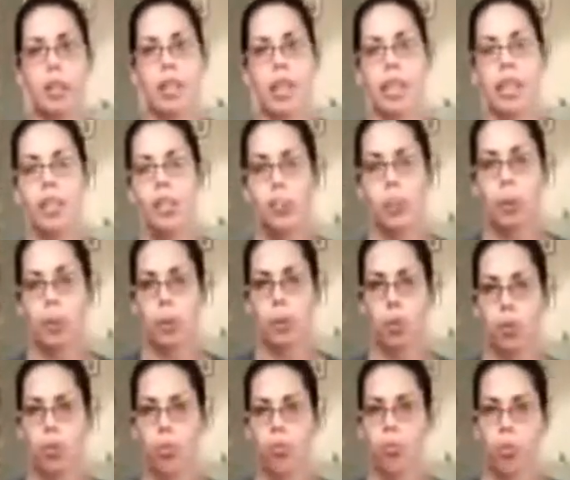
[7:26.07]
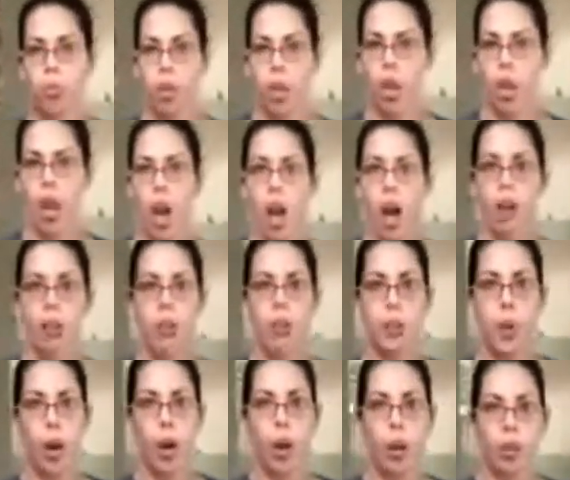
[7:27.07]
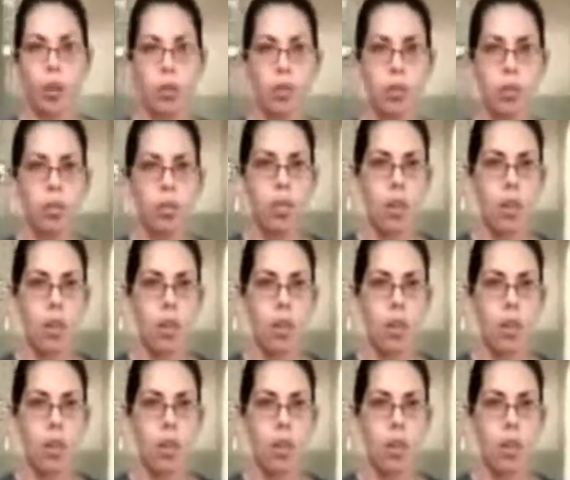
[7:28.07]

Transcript: teaspoon of salt